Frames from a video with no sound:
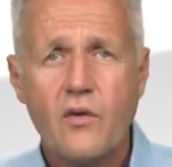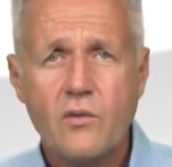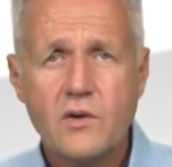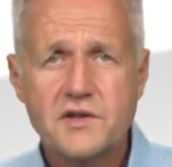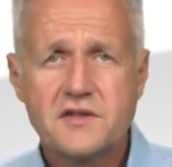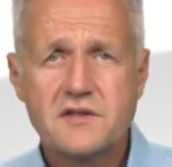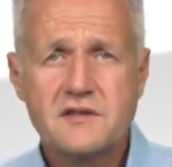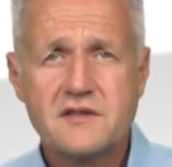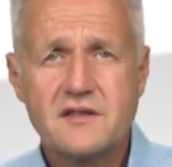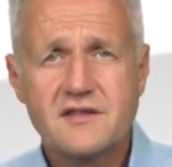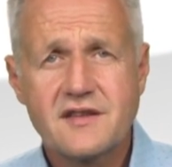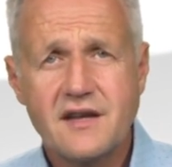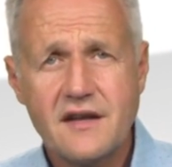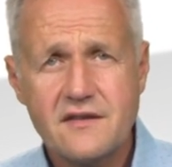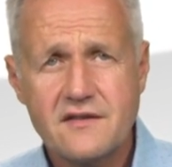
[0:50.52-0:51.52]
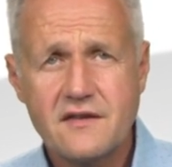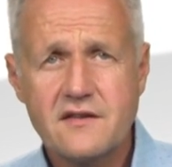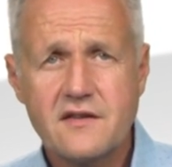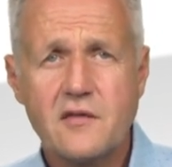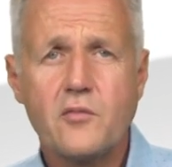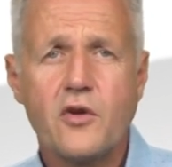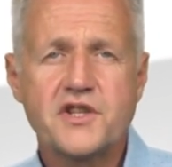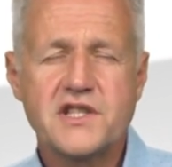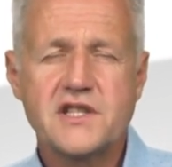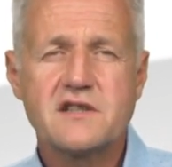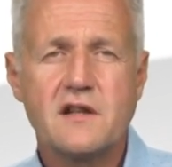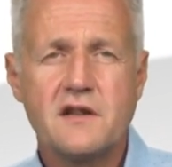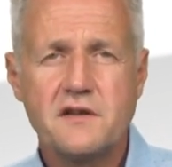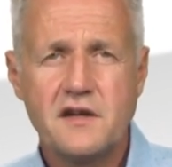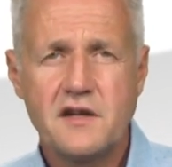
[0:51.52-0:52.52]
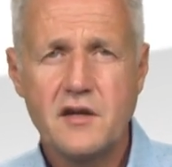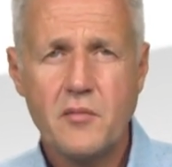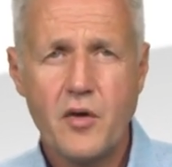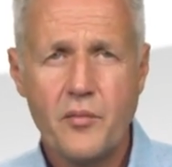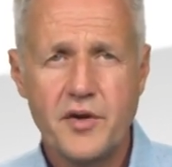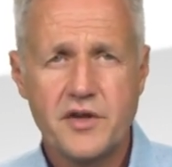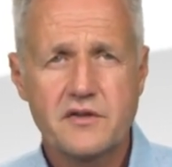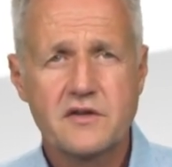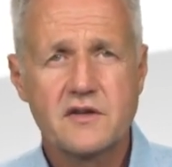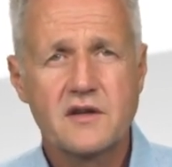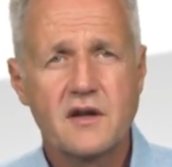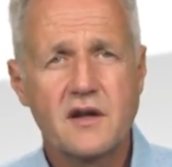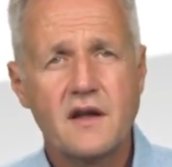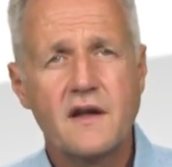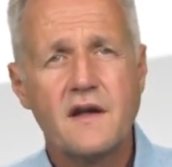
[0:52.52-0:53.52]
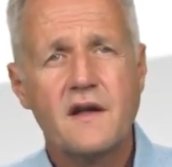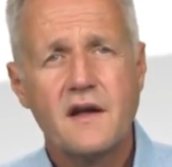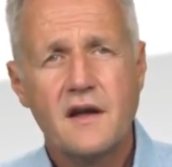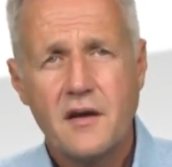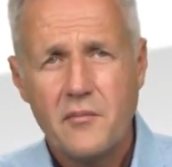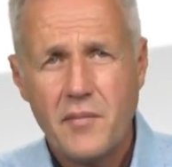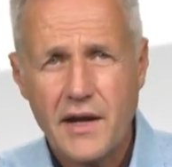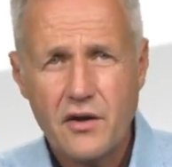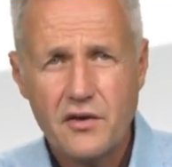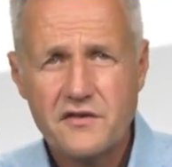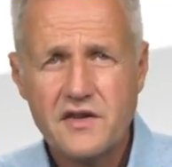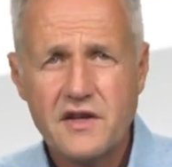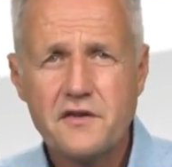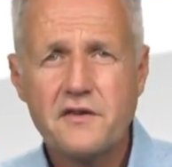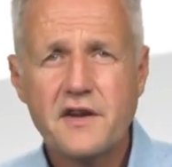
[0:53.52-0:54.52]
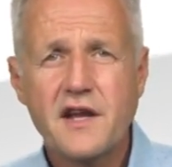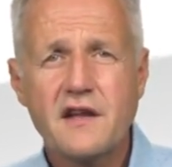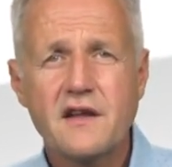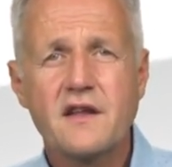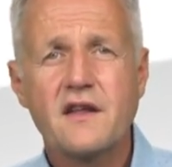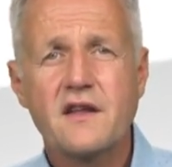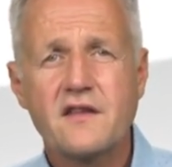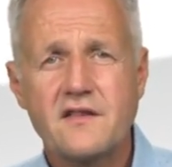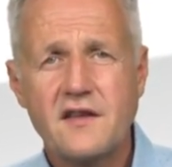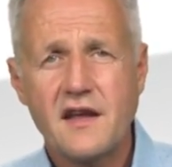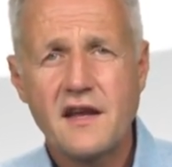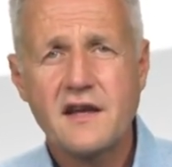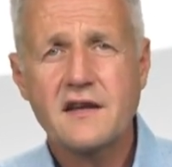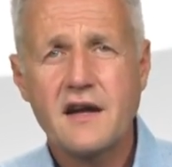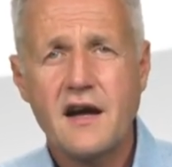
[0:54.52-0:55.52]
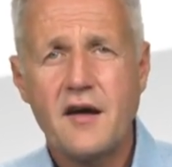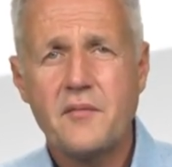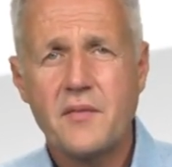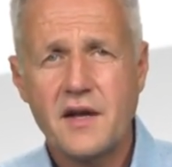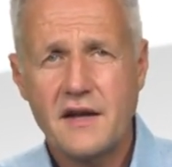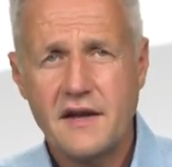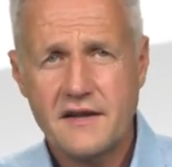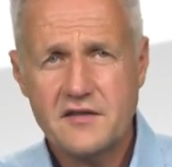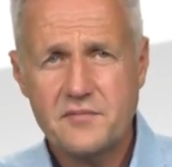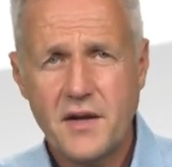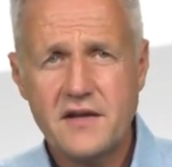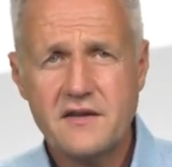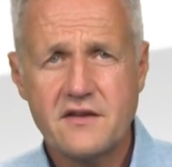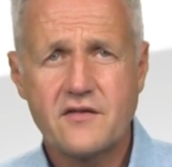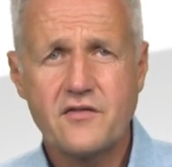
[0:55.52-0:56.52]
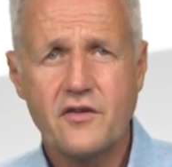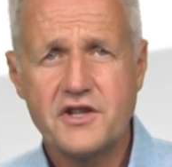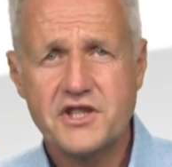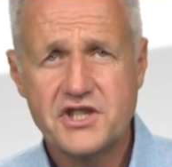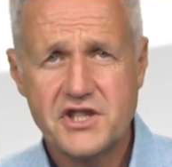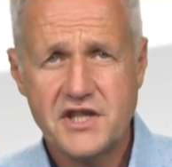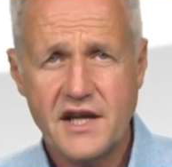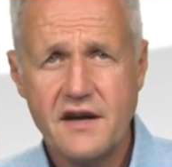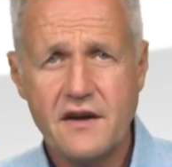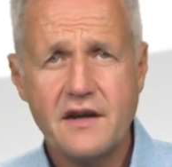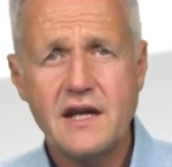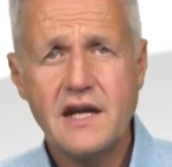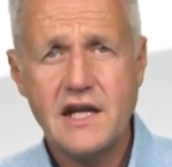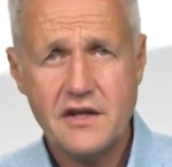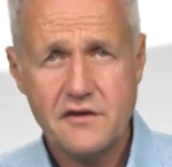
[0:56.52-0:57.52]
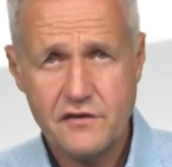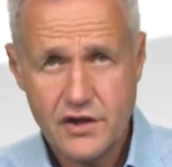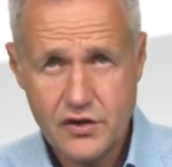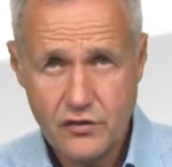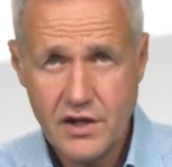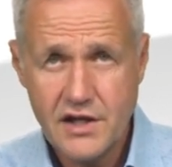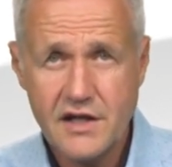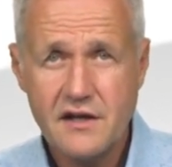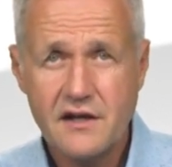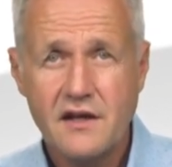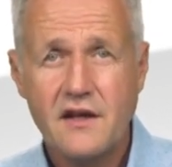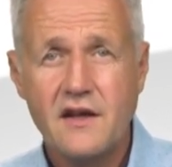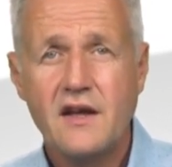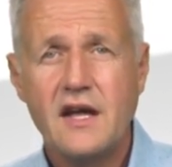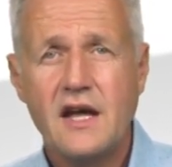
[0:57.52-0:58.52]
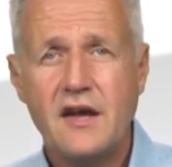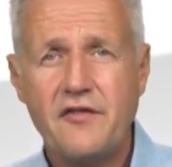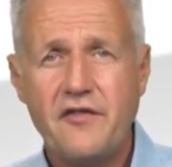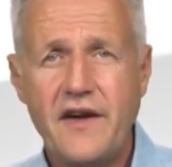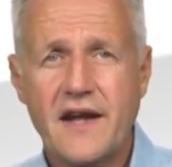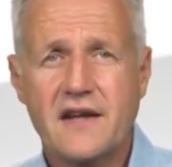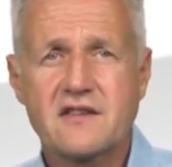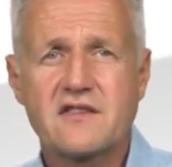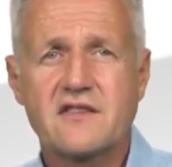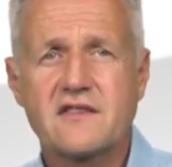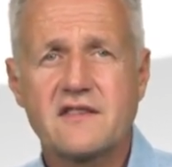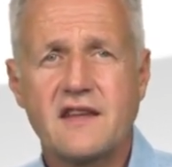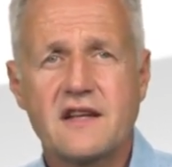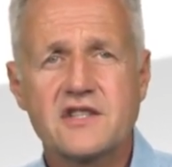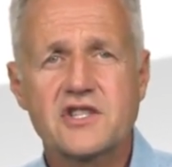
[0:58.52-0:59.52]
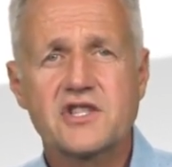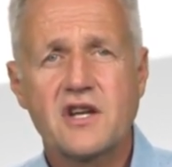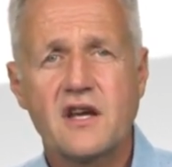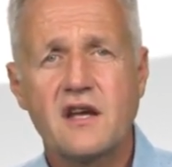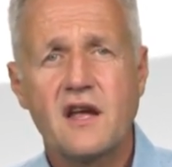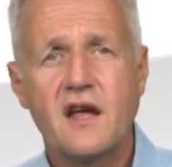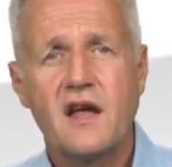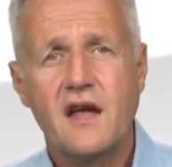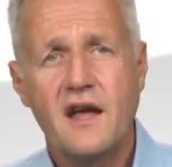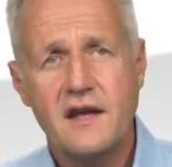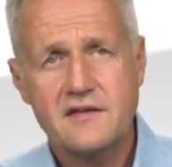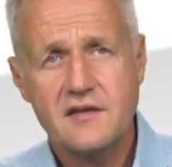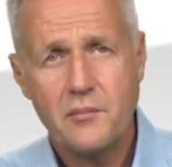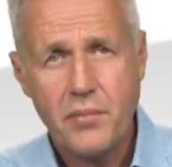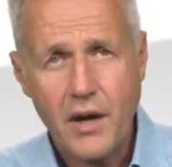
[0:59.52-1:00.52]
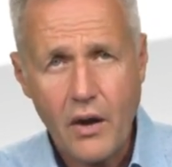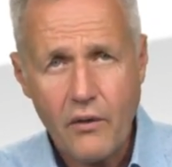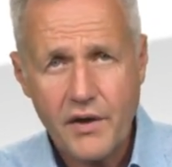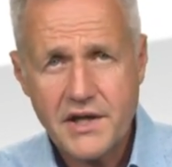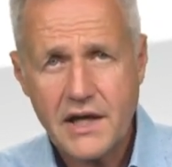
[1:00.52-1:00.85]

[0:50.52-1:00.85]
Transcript: We'll discuss this in more detail in a moment. By considering the income and expenses for each year individually, effects such as a power